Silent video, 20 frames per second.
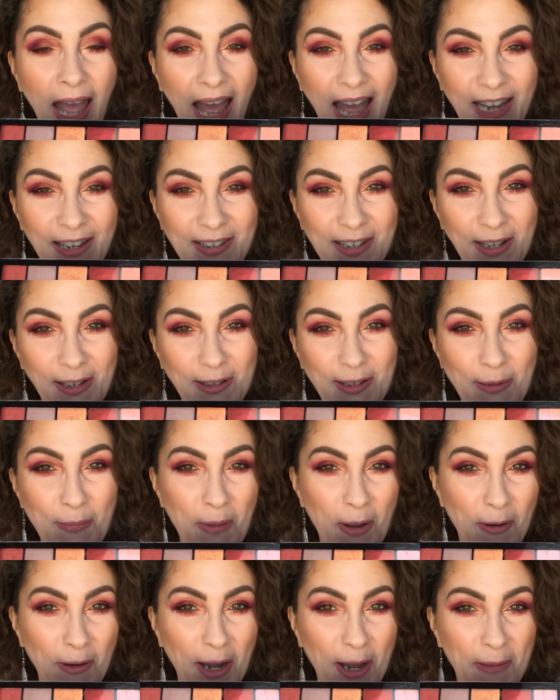until
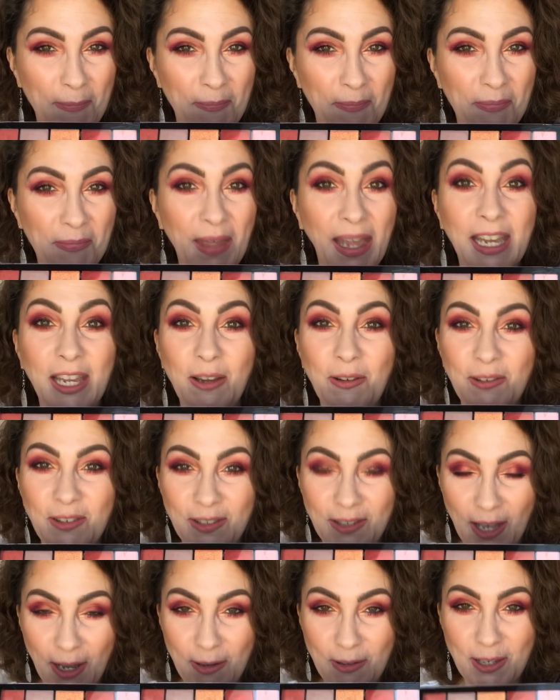tomorrow, thank you
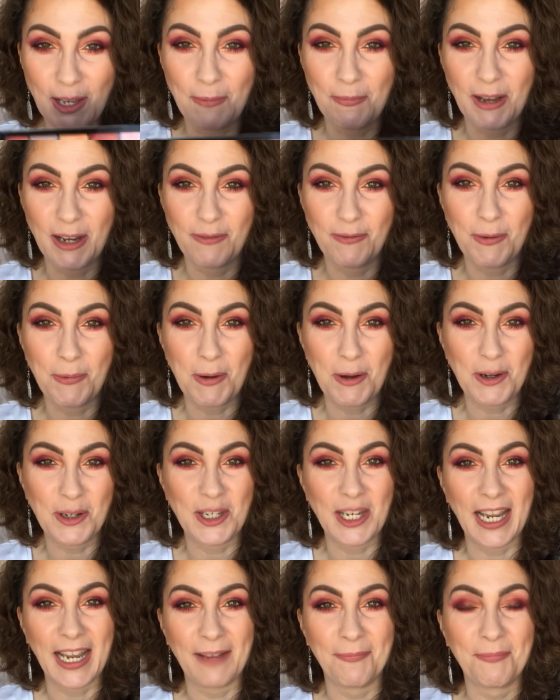so much for
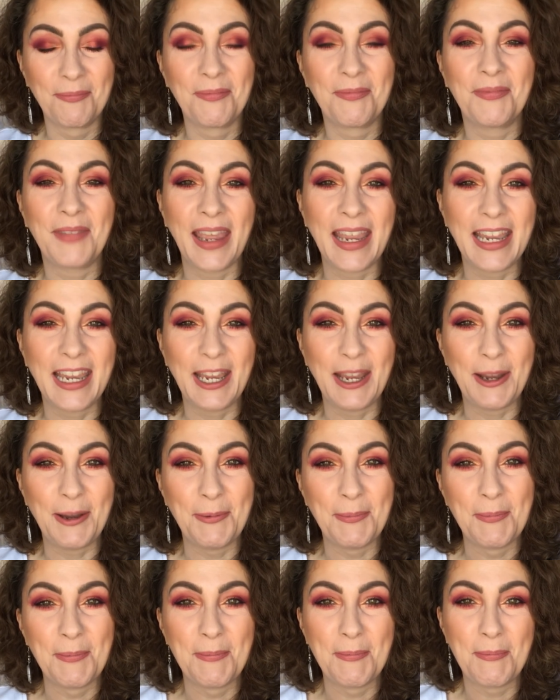watching. Thank you.
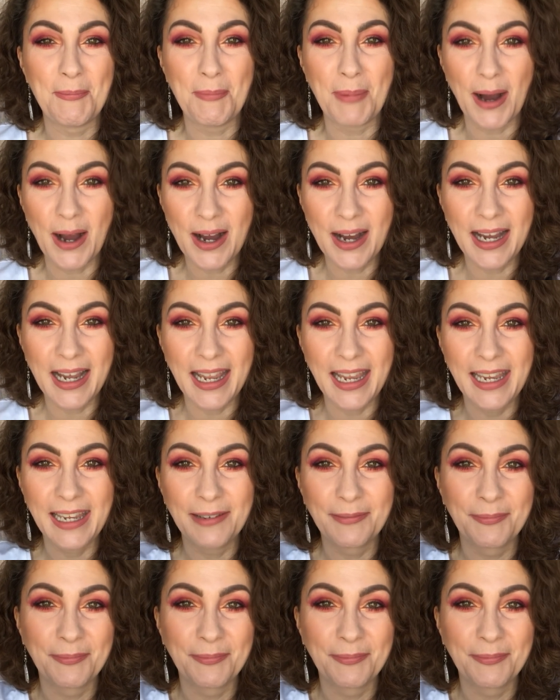Bye.